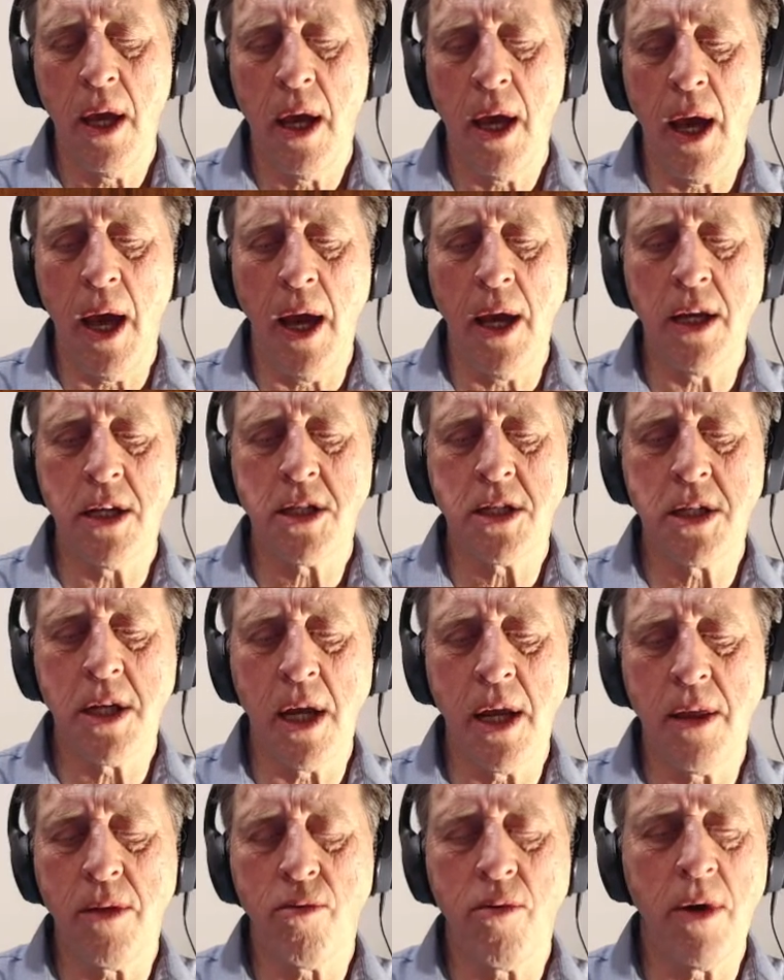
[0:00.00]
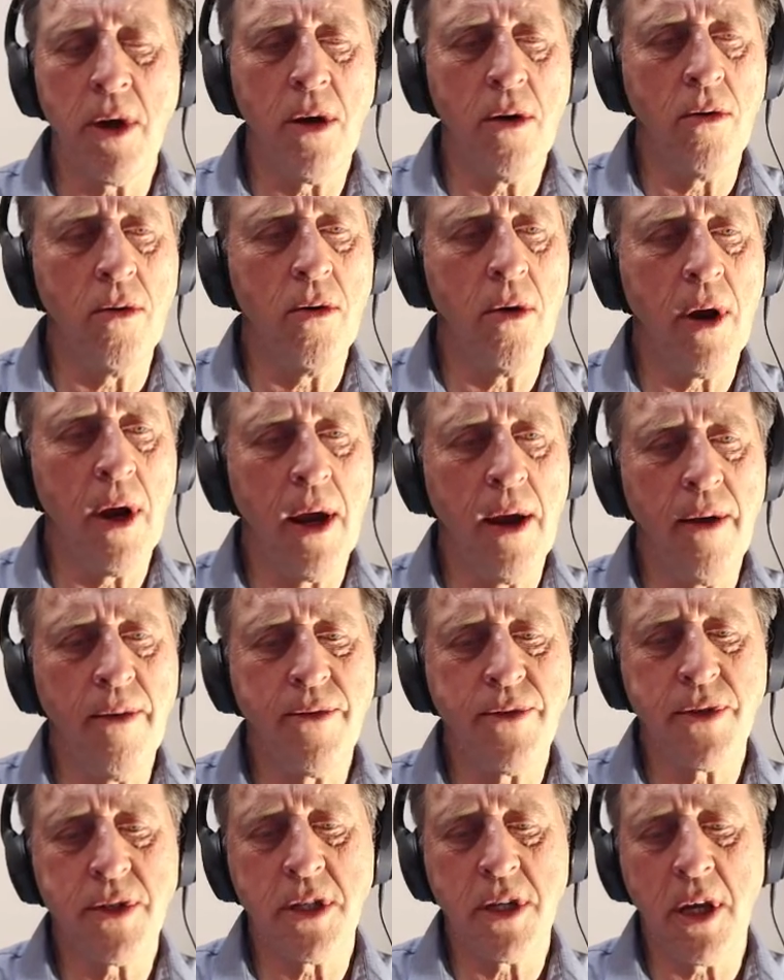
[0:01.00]
HG3 or
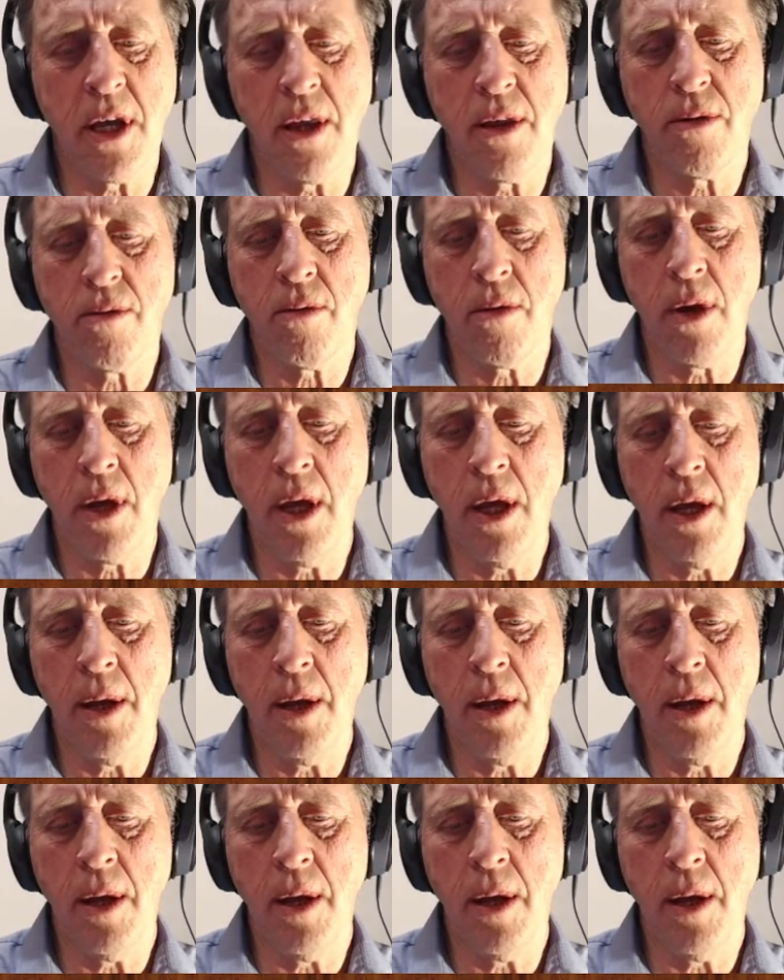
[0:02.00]
FG3.